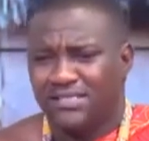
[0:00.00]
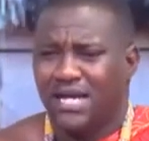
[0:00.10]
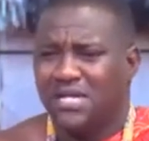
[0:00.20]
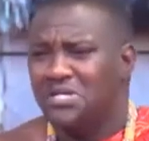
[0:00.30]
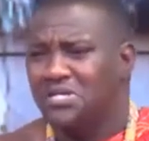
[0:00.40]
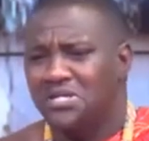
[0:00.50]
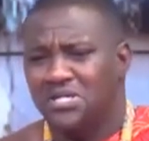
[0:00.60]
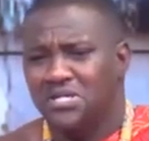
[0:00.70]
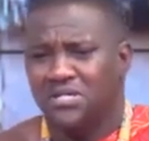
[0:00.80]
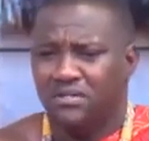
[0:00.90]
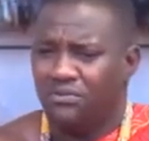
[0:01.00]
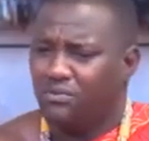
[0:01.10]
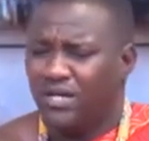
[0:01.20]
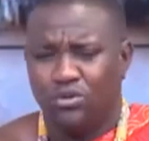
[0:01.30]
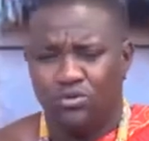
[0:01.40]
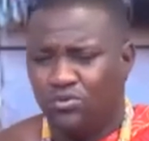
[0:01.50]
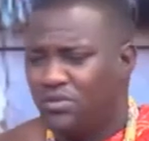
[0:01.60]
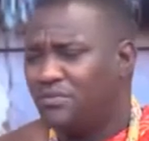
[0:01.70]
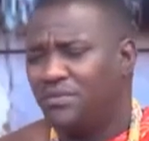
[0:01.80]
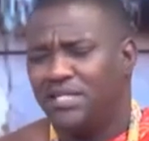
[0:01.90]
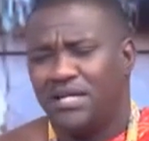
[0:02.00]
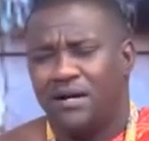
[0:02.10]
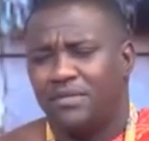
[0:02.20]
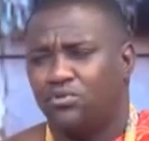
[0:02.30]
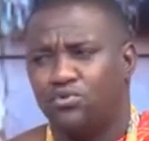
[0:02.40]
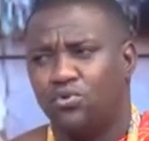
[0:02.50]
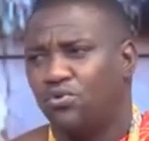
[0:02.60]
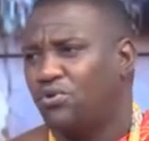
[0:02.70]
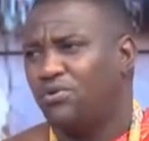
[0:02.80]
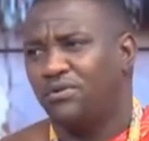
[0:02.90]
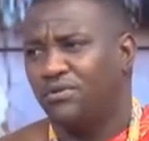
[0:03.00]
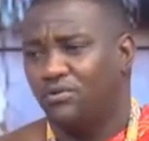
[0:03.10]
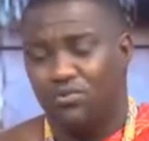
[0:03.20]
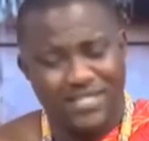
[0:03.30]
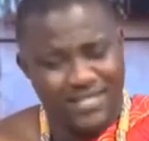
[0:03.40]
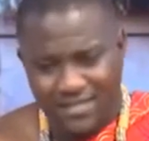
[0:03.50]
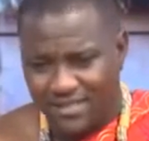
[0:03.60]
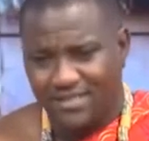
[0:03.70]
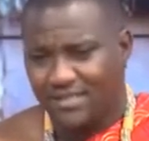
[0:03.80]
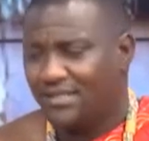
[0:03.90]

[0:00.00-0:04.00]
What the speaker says: Now, we didn't come here to joke. We didn't.